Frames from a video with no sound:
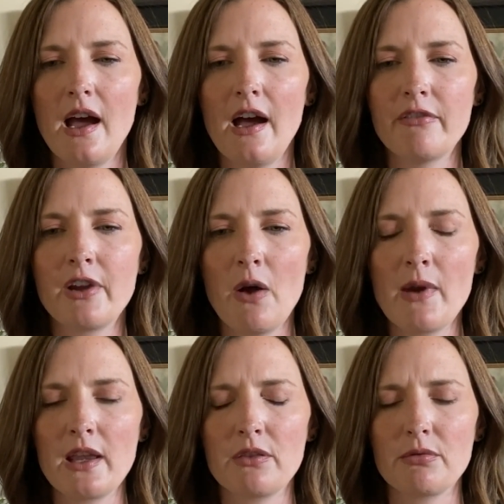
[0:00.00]
of
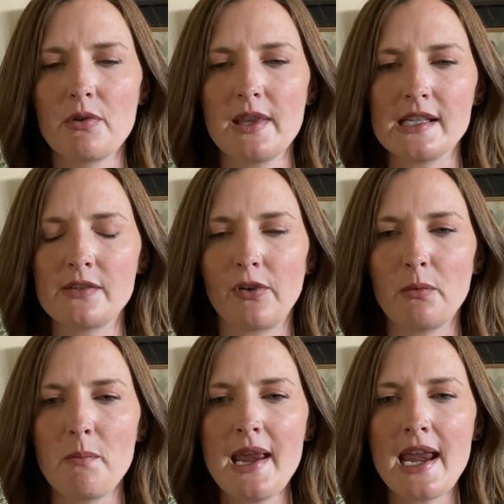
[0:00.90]
going through this for
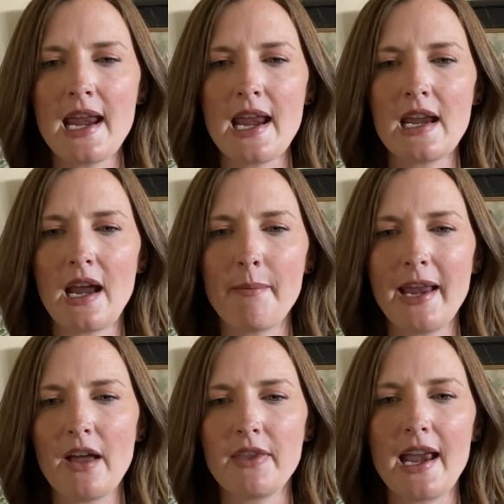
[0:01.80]
me,
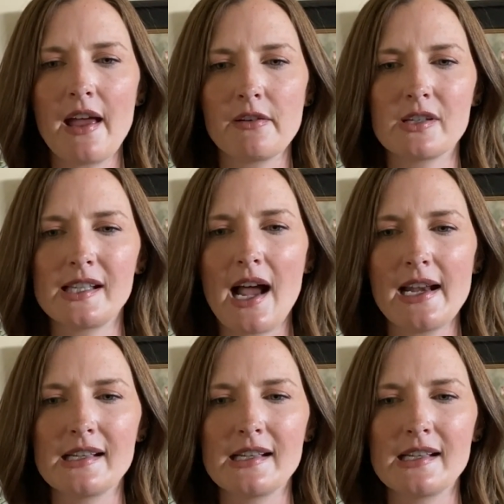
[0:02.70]
coming out the other side,